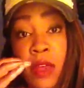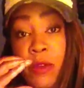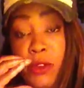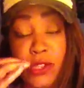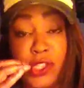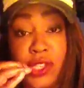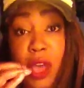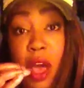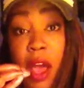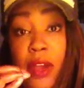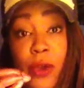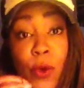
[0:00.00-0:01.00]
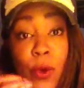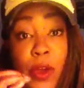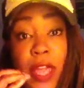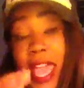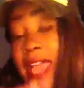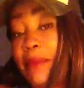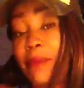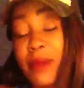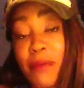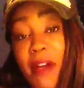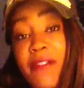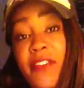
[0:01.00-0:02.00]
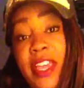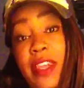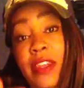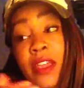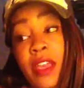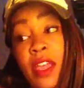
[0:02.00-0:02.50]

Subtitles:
croissant or an Egg McMuffin.